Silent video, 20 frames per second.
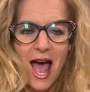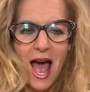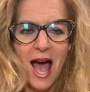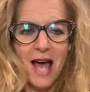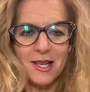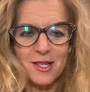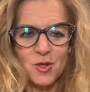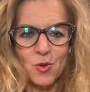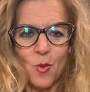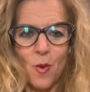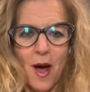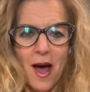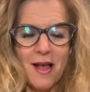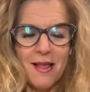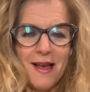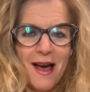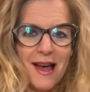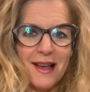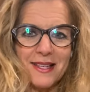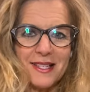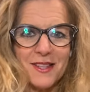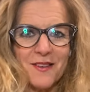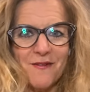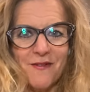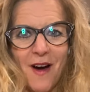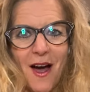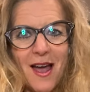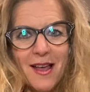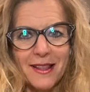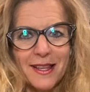as well as the
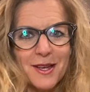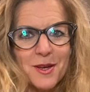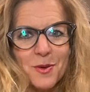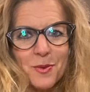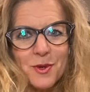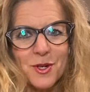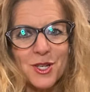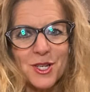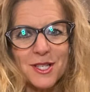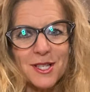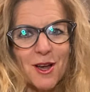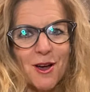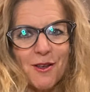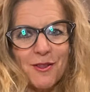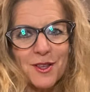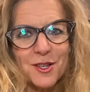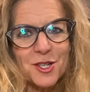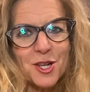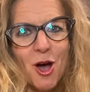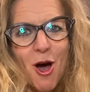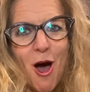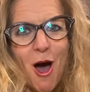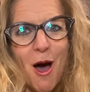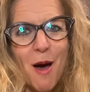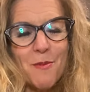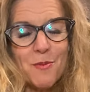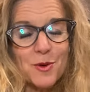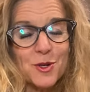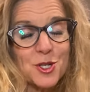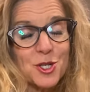violet, which is on the
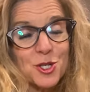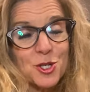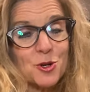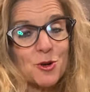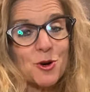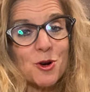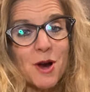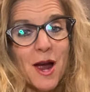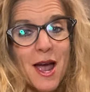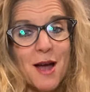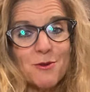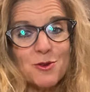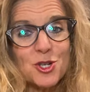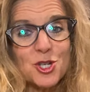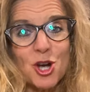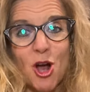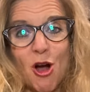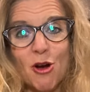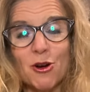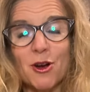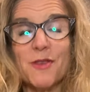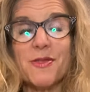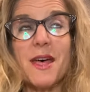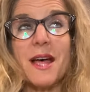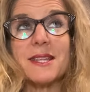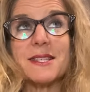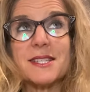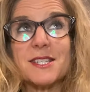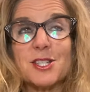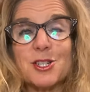top, which is your crown chakra, and
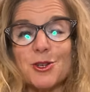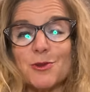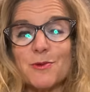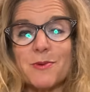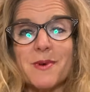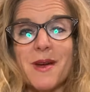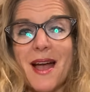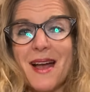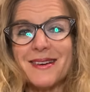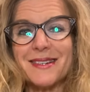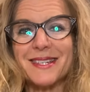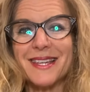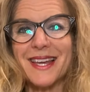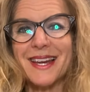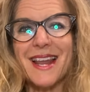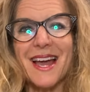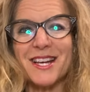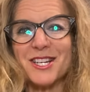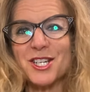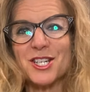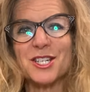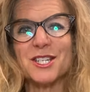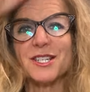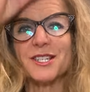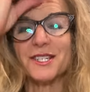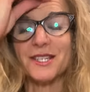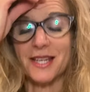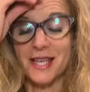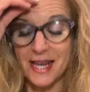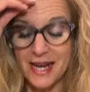that's direct
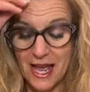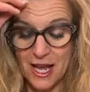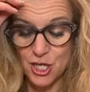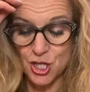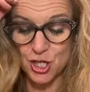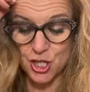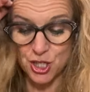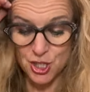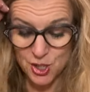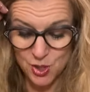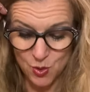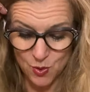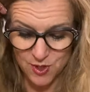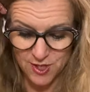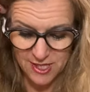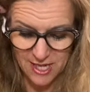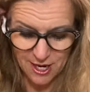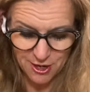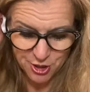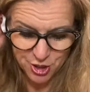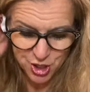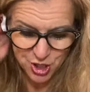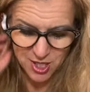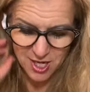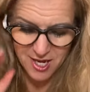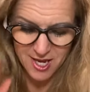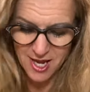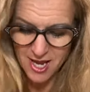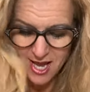connection to source energy.